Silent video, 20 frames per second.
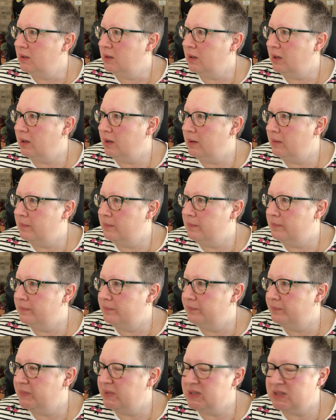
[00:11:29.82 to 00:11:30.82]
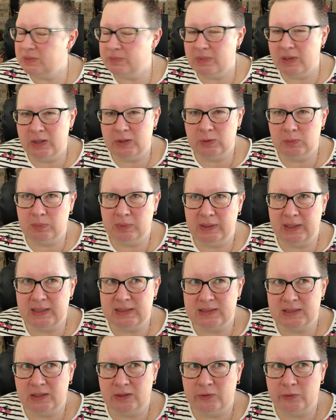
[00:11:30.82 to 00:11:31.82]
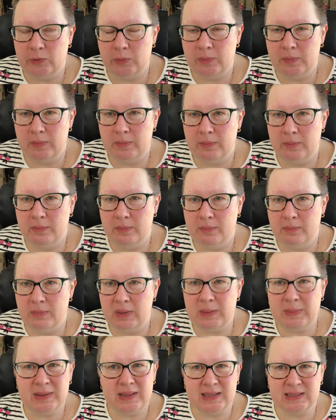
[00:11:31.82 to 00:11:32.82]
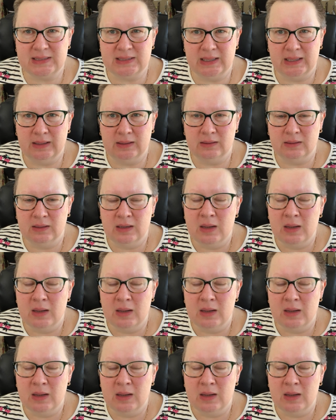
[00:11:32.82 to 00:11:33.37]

Some other plants, I don't remember, maybe that's it.